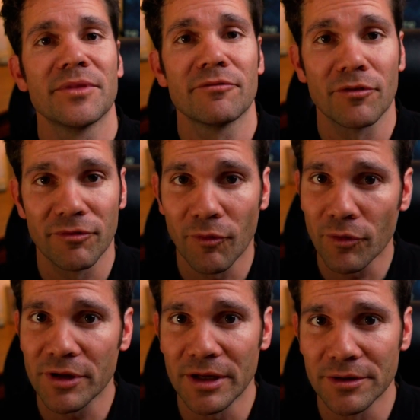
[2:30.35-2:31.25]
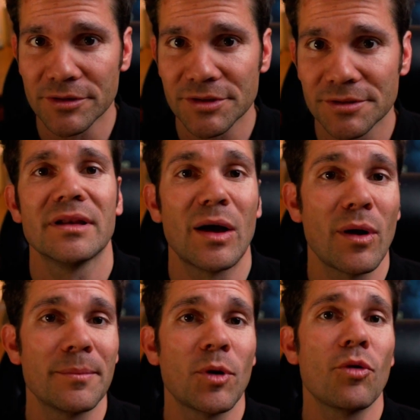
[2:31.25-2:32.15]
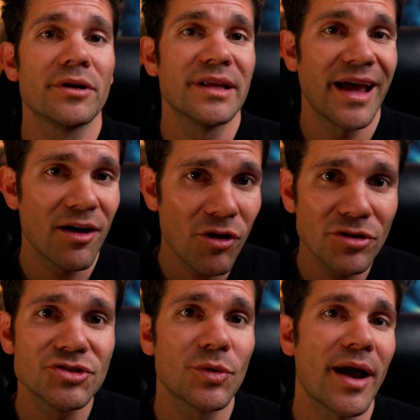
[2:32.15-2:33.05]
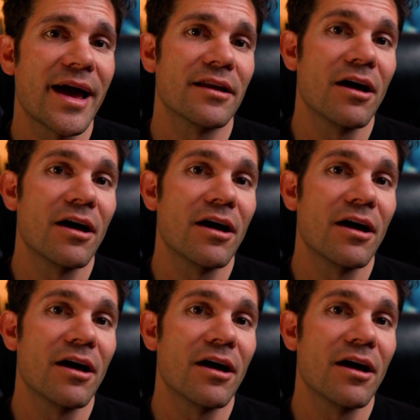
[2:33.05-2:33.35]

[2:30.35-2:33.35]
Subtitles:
for 4 years. Now I'm going to also add